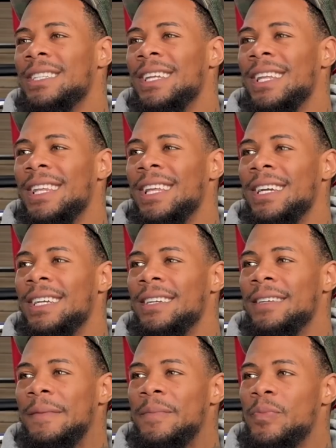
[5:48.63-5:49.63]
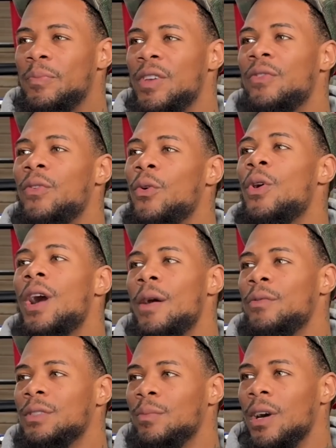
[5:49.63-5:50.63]
like, before I
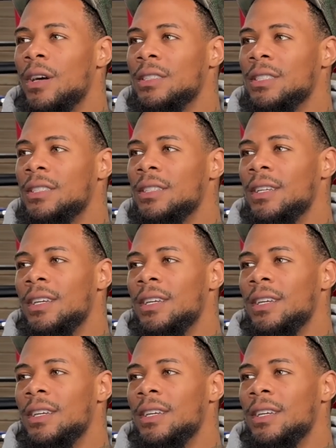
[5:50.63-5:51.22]
was boxing,